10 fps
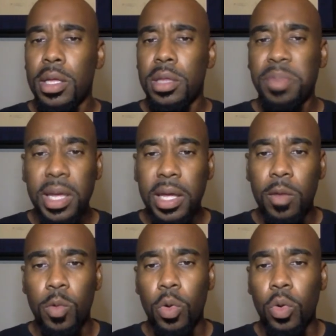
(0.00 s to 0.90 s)

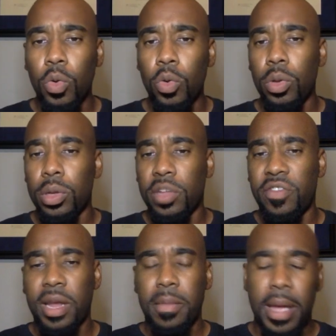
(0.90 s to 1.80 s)
speaking roles to
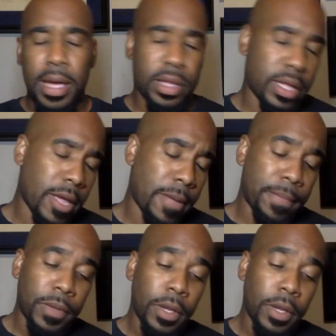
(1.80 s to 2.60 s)
try to mask that.